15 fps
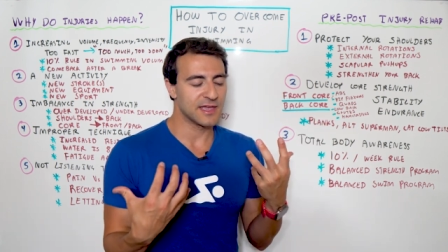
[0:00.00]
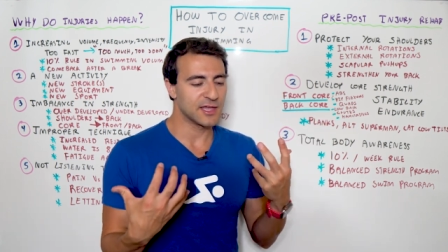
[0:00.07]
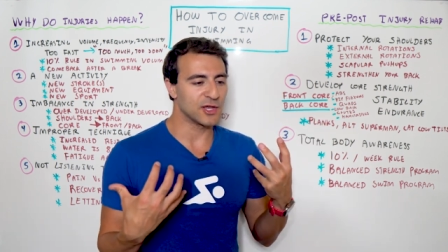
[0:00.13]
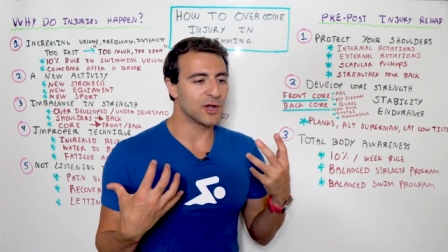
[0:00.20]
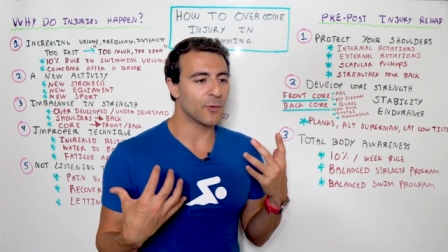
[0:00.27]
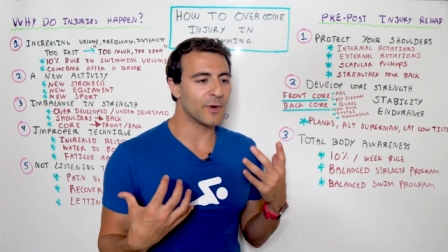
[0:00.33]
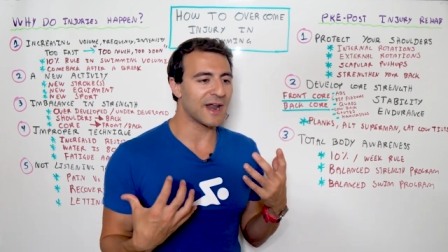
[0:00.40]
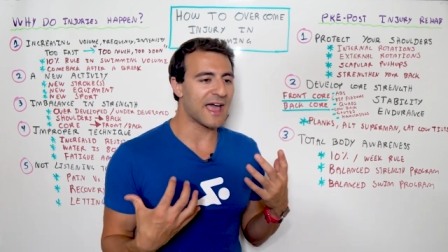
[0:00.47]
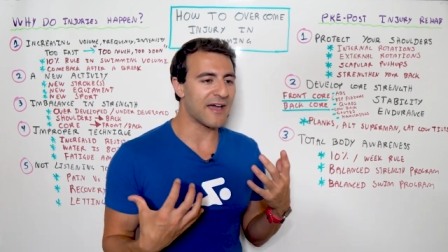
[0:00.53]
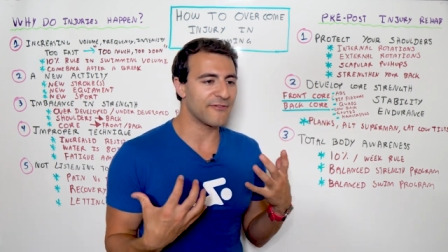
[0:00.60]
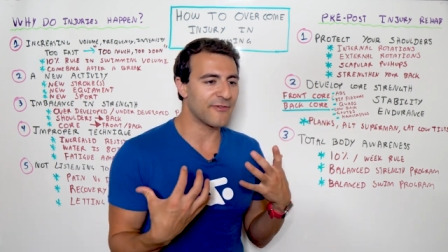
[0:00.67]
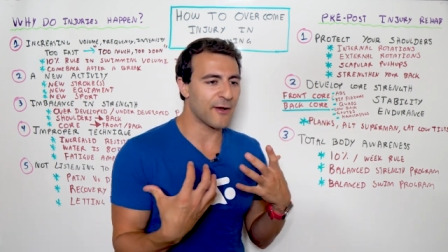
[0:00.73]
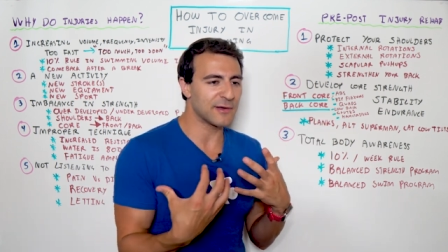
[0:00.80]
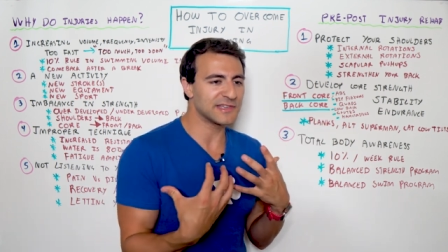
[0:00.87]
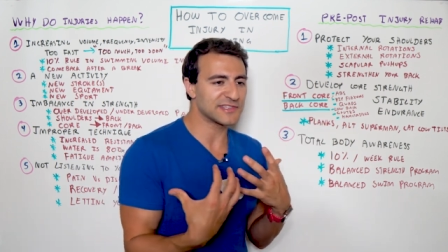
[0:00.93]
You don't wanna have
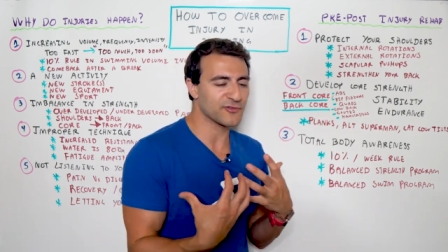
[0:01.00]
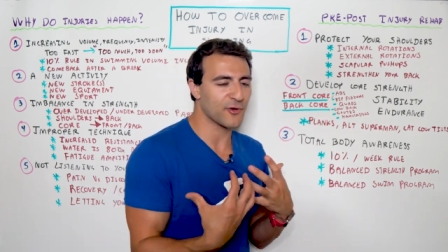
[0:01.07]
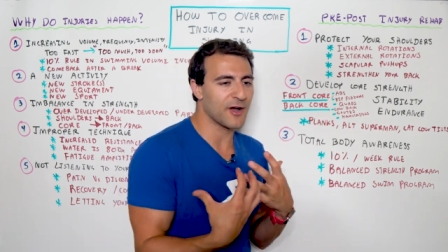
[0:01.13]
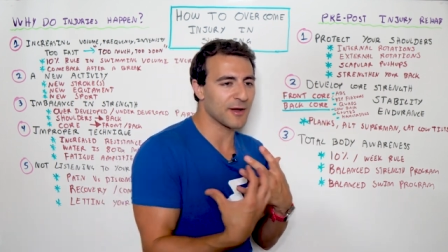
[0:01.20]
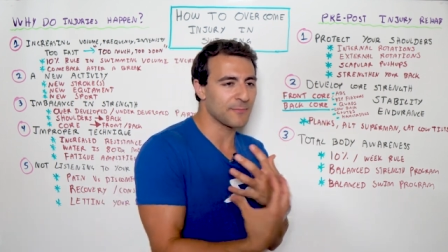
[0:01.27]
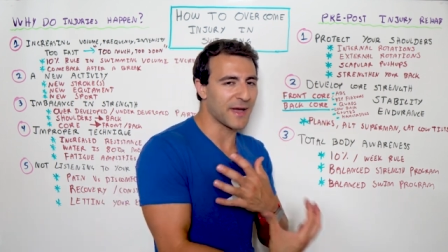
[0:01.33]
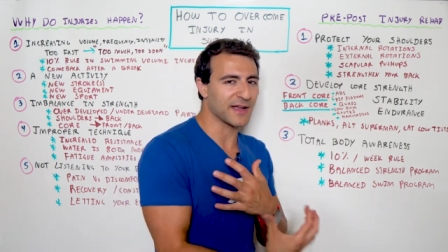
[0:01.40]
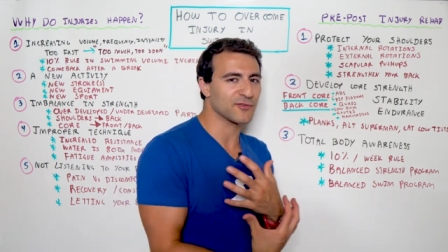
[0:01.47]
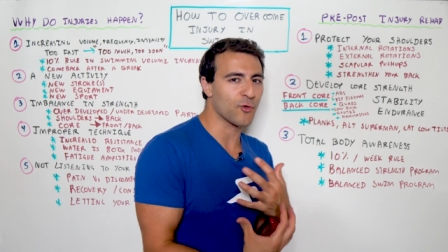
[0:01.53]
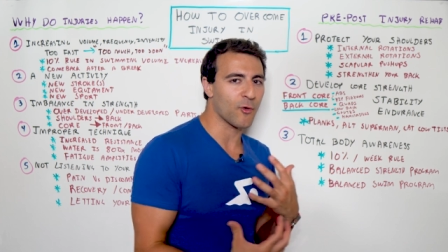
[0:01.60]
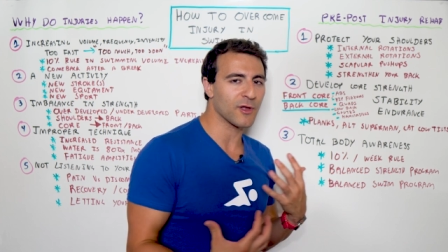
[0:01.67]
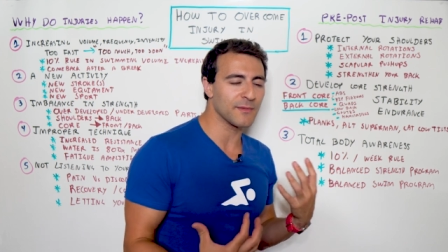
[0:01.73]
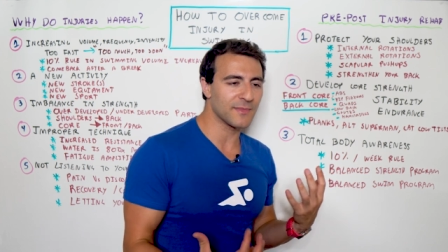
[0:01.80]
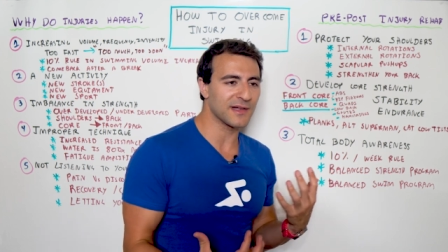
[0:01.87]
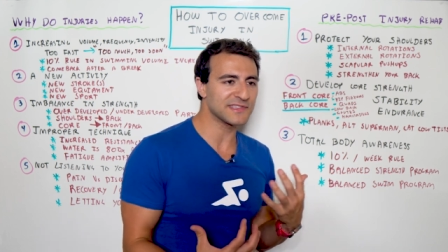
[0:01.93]
very strong
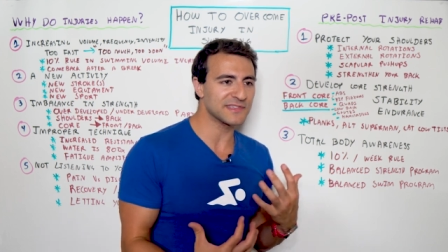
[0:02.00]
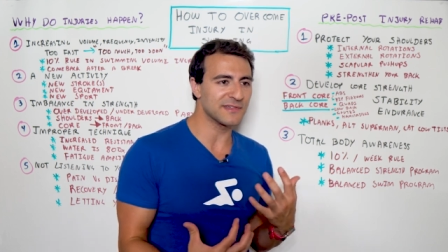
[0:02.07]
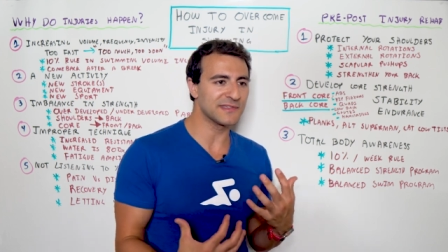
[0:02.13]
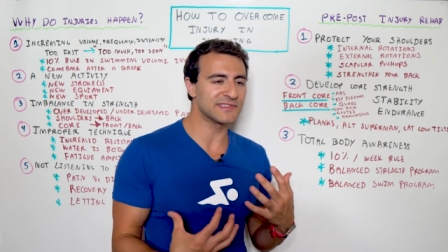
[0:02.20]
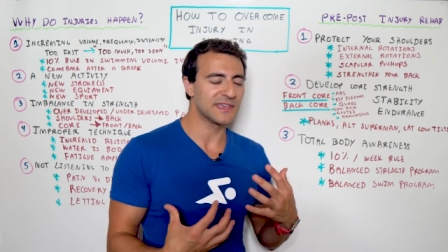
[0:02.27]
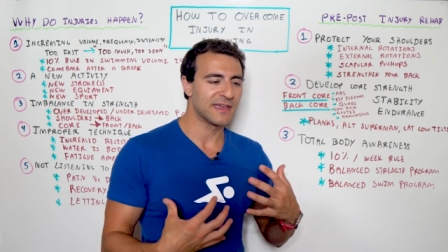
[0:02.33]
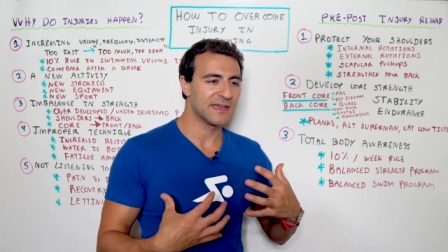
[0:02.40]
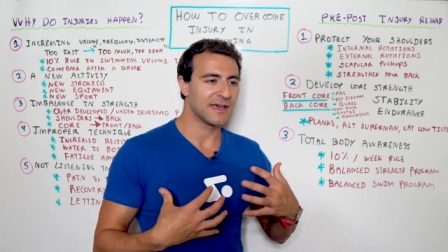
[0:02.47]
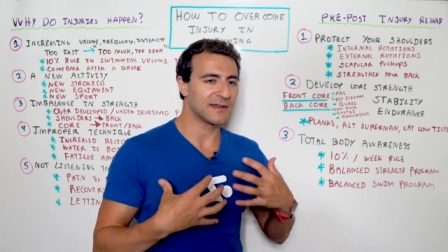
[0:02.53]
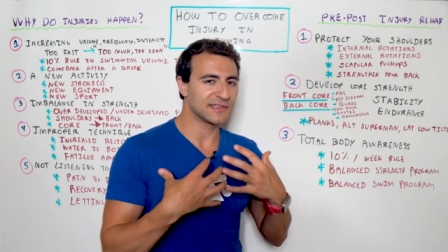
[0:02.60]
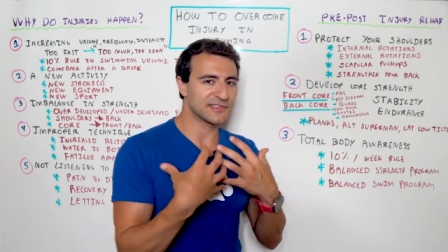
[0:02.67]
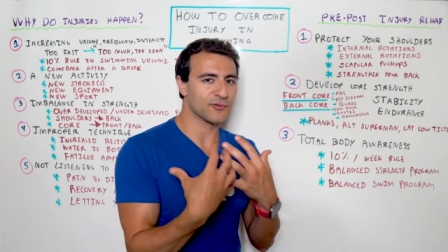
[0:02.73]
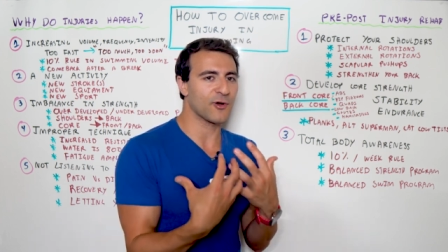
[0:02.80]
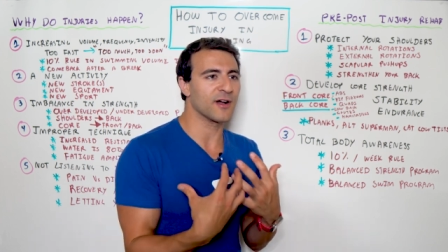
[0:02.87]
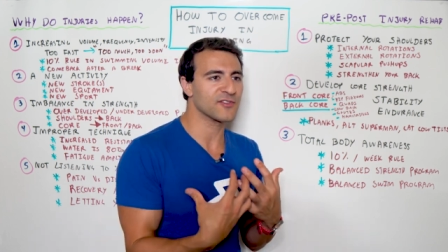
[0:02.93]
pectoral muscles and a
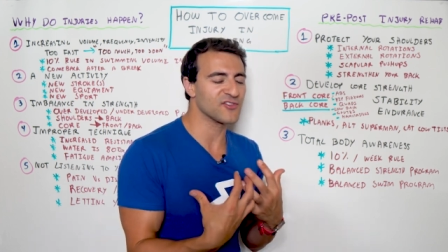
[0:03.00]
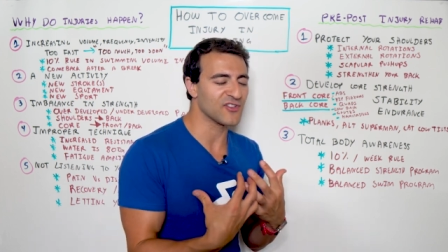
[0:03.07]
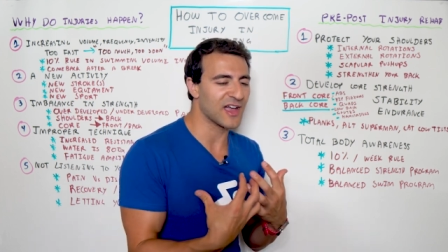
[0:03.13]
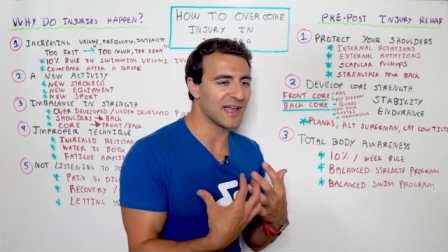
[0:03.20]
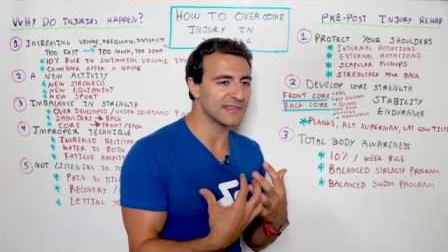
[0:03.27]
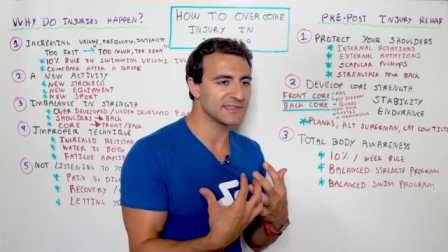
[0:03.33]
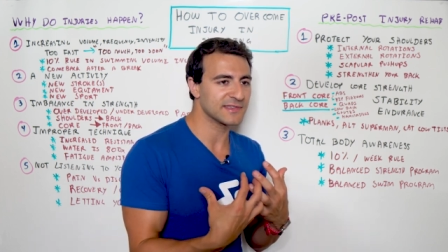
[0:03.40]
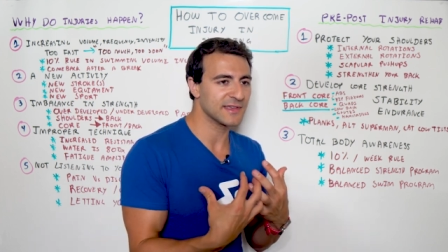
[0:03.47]
strong chest,